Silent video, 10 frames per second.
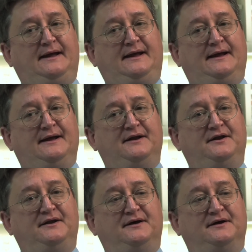
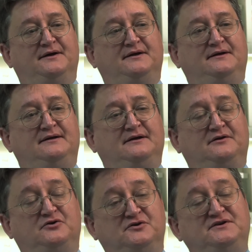And uh, in
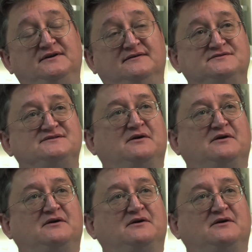good years,